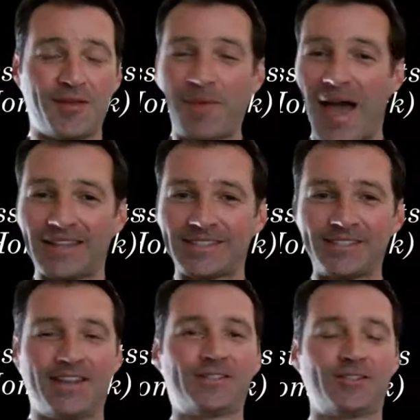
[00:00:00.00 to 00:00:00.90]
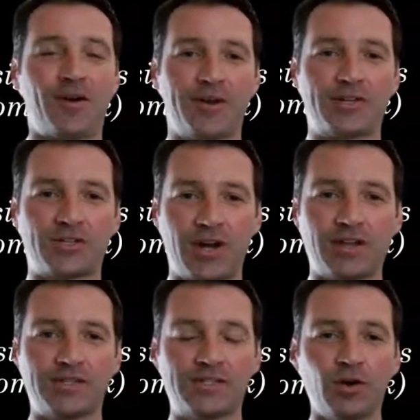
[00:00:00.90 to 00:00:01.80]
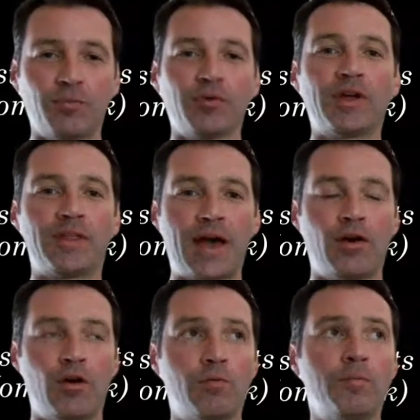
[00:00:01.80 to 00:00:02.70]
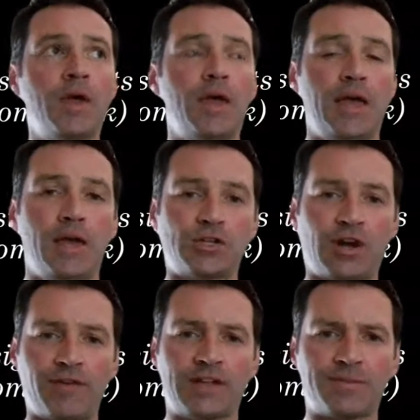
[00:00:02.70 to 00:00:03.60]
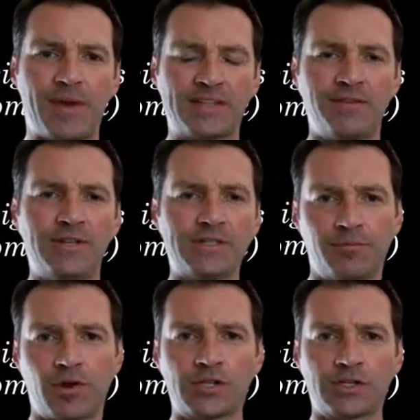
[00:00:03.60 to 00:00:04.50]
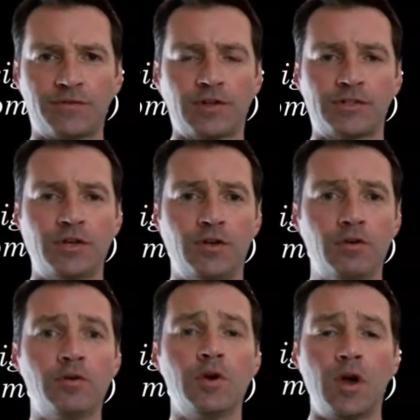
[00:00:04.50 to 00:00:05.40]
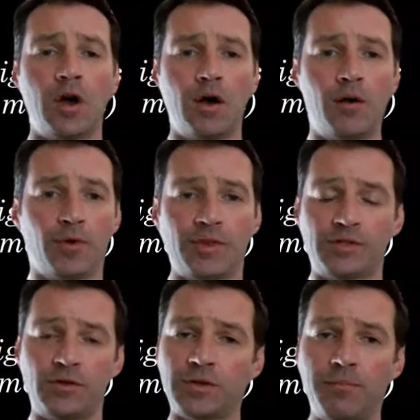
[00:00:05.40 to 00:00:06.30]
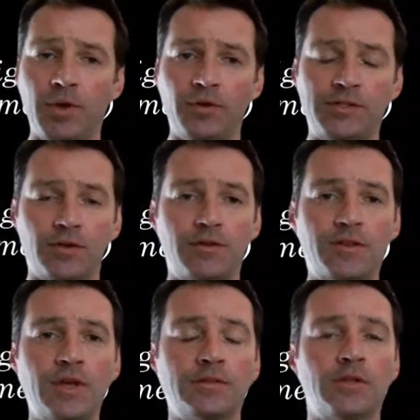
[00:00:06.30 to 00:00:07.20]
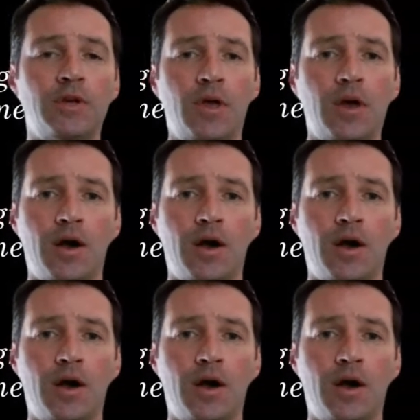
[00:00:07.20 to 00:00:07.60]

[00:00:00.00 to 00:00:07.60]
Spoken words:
the past, and so I'm going to try to still bring that home and try to find some activities, some projects for us to do where the students are building certain things,